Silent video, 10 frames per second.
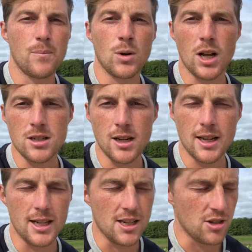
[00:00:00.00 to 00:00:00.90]
we're not
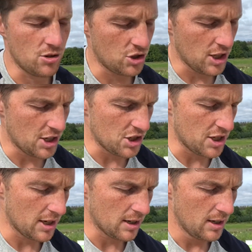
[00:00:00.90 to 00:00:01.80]
talking any huge changes
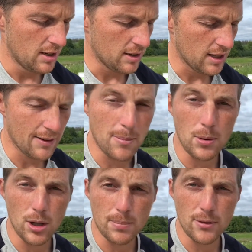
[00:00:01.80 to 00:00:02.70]
here. Gonna have a
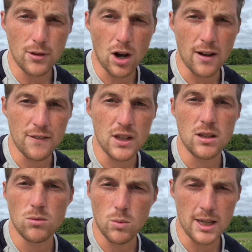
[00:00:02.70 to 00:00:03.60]
bulletproof
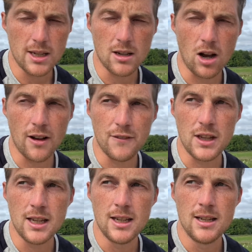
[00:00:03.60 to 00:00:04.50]
coffee, weak
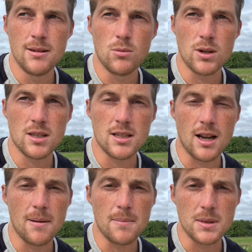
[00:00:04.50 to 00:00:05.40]
coffee with
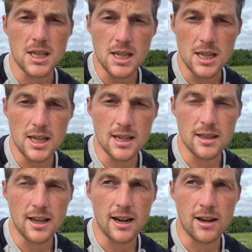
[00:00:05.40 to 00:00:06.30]
some ghee in
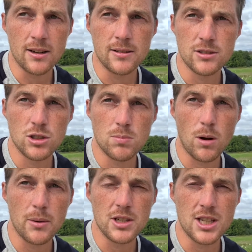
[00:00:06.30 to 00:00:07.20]
there, just
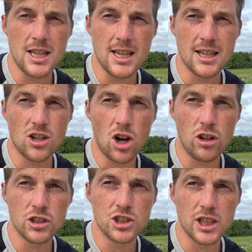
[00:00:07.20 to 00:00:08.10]
probably ghee and
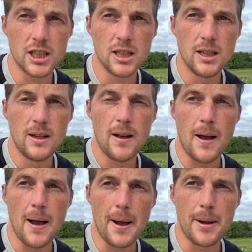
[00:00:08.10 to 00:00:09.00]
collagen,
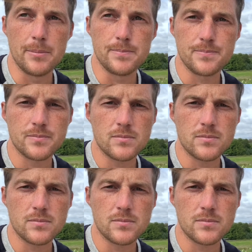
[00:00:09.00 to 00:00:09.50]
um,